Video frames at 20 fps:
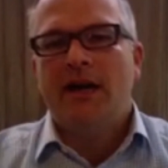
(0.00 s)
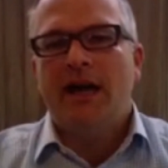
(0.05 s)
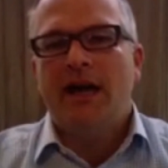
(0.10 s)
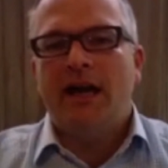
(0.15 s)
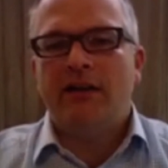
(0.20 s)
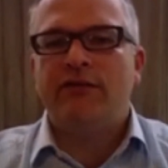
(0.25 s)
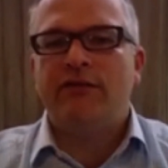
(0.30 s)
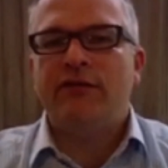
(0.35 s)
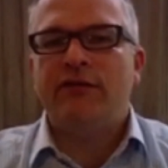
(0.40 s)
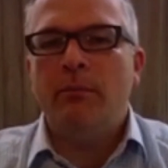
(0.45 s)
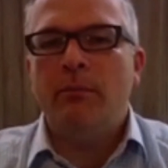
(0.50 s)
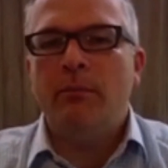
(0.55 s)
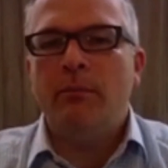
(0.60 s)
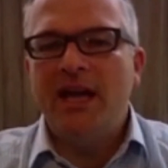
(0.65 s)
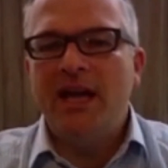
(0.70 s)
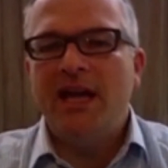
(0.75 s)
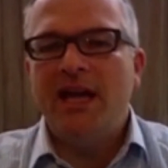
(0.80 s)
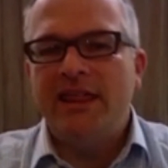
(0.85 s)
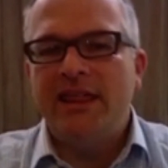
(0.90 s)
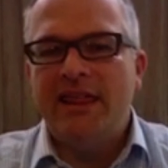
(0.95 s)
And for
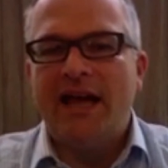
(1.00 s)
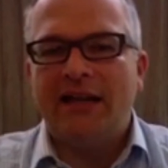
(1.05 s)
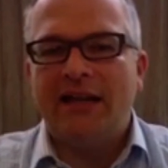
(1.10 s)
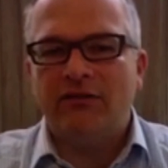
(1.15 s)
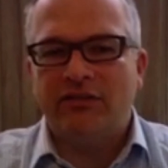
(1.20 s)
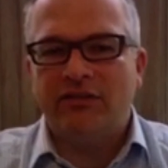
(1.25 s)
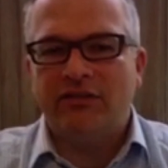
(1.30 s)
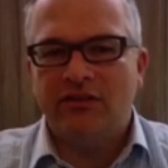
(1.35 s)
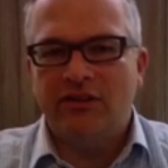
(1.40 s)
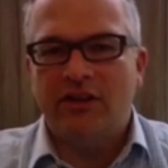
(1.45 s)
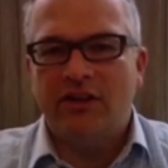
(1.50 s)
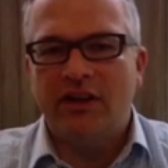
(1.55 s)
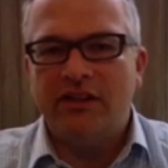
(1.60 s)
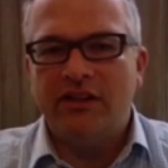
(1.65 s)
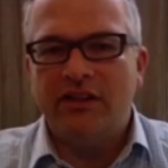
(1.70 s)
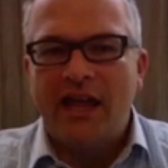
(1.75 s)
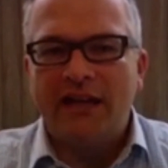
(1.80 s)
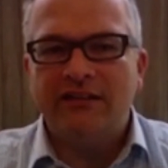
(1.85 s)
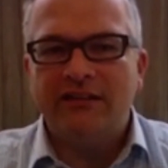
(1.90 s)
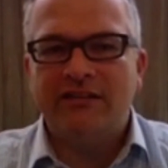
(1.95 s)
me, that's
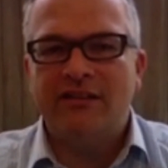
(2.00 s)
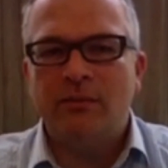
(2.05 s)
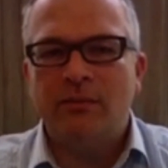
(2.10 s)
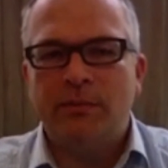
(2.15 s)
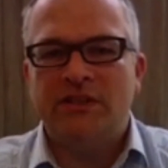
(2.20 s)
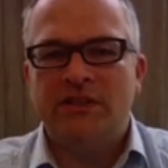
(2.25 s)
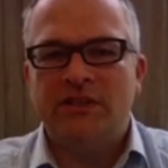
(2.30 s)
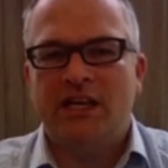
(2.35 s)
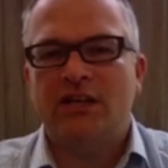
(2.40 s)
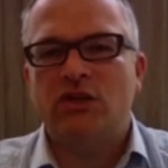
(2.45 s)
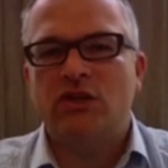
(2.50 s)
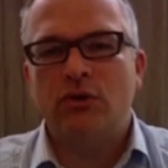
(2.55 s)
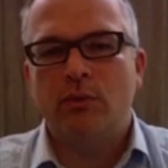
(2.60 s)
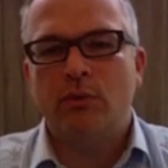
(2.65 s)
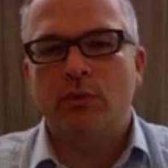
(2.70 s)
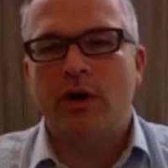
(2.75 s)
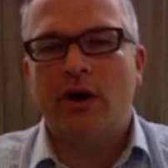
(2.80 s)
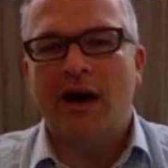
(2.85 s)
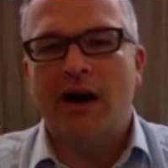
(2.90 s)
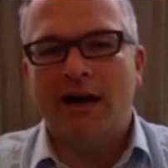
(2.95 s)
the
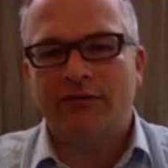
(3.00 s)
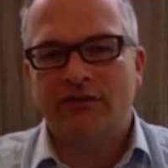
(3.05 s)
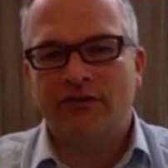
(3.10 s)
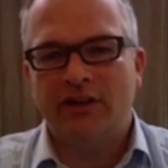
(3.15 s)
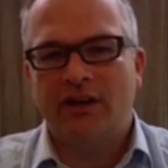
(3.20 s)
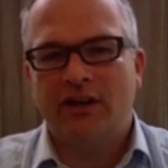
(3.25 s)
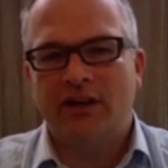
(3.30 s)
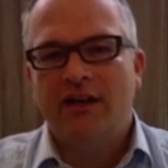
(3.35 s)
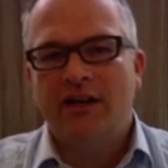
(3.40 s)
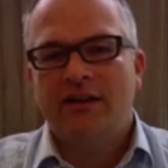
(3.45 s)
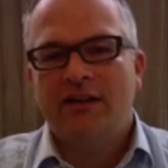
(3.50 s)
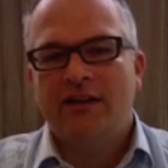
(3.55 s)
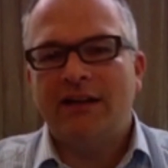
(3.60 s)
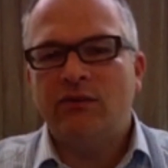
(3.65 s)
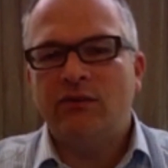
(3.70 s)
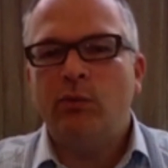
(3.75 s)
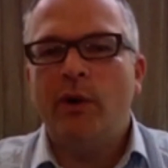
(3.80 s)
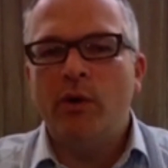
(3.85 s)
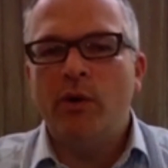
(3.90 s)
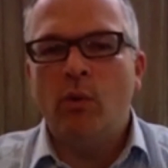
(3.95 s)
potential we're after.
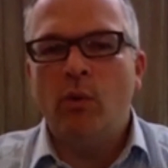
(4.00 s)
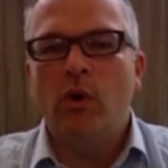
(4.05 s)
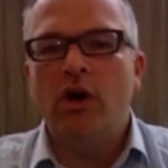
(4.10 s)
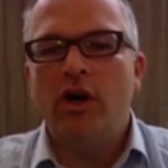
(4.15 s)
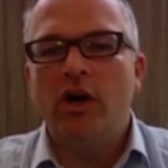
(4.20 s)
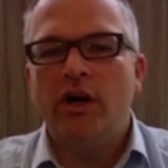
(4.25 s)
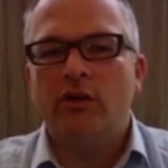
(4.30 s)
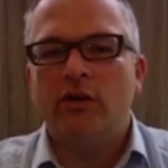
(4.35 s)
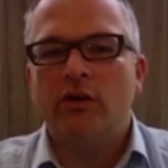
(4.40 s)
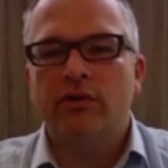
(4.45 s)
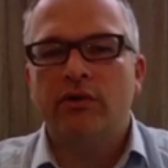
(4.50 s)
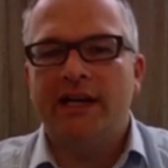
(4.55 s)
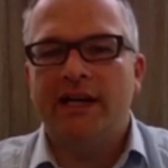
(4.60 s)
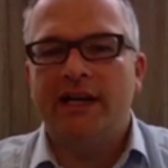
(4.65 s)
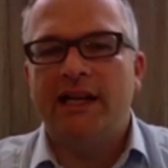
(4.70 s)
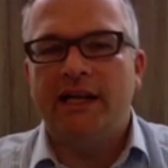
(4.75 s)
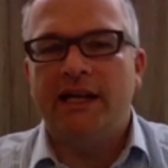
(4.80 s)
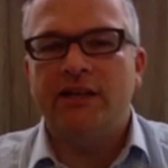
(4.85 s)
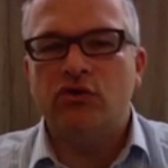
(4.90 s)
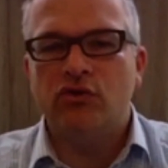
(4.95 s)
That's when work
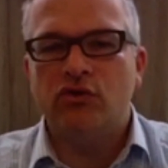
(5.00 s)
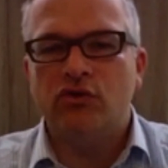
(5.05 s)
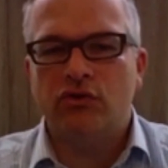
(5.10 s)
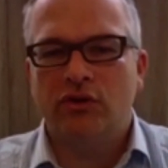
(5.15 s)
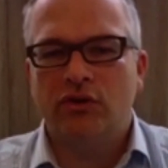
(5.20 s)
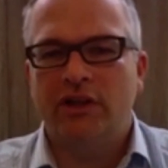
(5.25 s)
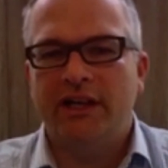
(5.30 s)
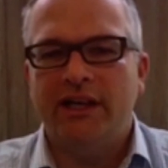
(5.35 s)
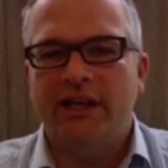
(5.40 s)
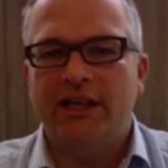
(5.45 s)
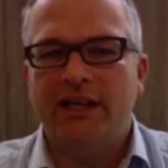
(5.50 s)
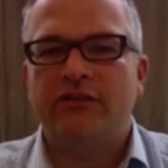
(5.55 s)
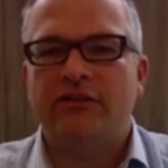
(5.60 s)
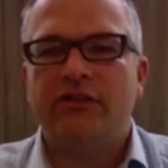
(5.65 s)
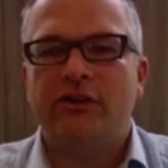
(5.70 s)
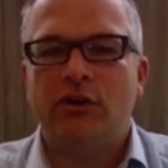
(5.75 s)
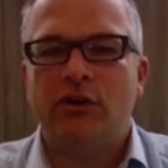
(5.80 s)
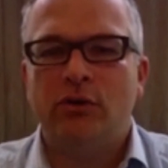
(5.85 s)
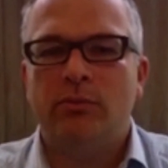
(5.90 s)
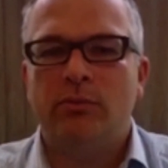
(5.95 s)
really truly is
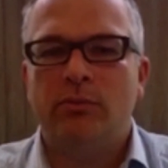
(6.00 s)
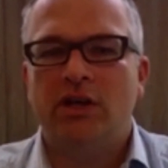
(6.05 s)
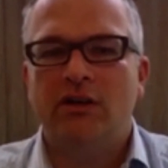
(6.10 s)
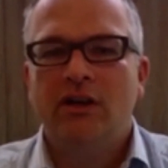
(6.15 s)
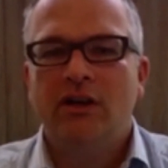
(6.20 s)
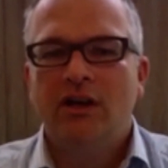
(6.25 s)
human,